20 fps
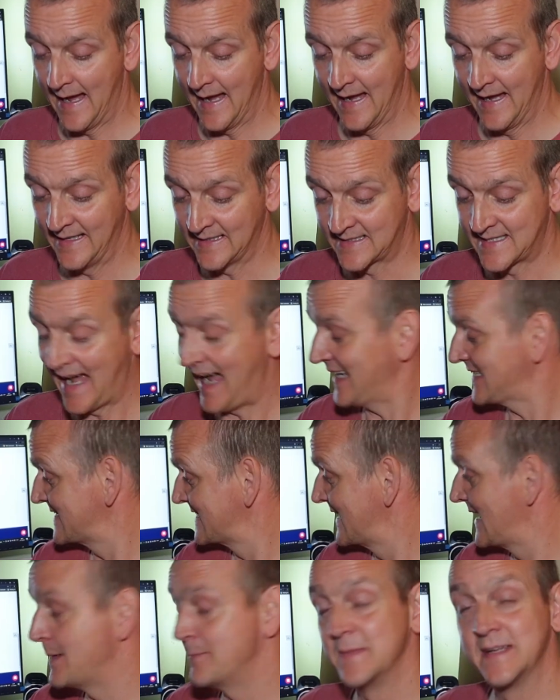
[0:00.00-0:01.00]
It
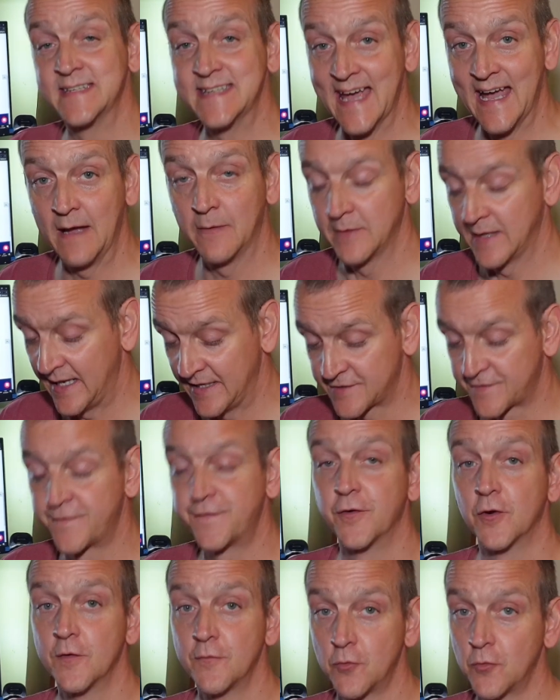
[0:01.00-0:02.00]
hasn't let me down. It's full of